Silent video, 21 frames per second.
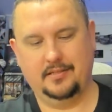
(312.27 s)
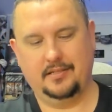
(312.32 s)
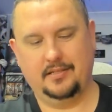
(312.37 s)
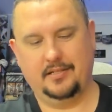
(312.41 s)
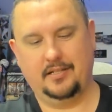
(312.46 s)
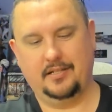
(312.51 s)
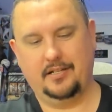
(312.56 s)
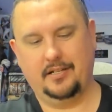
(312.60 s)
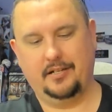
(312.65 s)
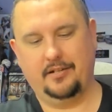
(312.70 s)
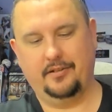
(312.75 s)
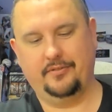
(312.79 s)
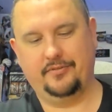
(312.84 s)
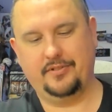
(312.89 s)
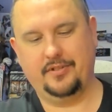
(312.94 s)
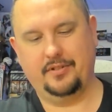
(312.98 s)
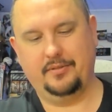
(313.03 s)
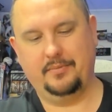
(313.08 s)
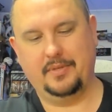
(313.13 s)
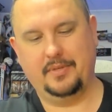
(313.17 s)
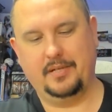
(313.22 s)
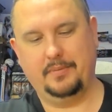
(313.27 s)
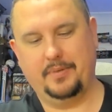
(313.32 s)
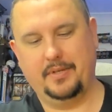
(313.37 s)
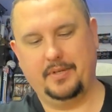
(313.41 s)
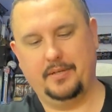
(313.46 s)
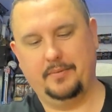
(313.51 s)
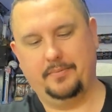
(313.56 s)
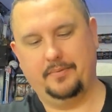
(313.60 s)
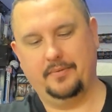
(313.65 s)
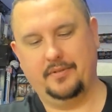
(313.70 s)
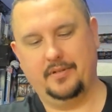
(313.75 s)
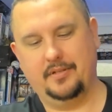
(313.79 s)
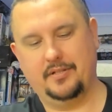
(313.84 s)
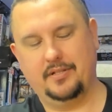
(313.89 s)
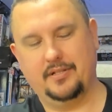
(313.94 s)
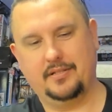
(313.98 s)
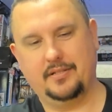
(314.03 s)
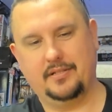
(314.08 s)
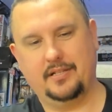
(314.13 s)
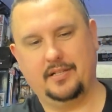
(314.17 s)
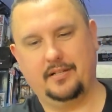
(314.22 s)
I don't know of too many people that
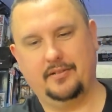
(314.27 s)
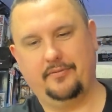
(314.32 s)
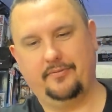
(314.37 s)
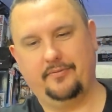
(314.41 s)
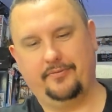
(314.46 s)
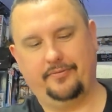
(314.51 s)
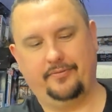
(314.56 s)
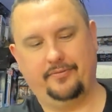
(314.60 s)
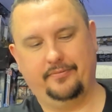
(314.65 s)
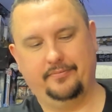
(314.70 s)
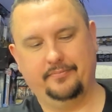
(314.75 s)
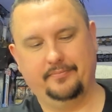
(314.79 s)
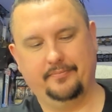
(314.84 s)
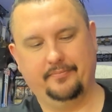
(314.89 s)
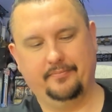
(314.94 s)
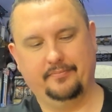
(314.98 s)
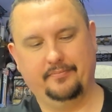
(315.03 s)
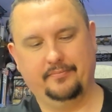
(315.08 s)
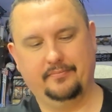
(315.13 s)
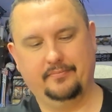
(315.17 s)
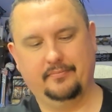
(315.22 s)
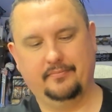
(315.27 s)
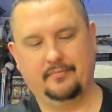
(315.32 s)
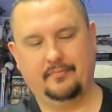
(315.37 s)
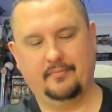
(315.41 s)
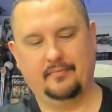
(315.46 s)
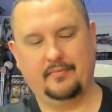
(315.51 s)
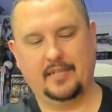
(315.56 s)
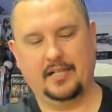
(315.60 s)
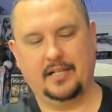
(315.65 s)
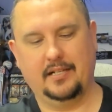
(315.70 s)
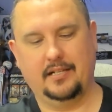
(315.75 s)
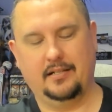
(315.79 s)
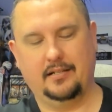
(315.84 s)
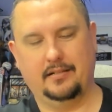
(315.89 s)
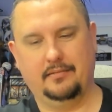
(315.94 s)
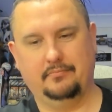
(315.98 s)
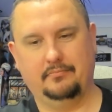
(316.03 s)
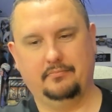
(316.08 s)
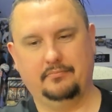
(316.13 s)
just have, you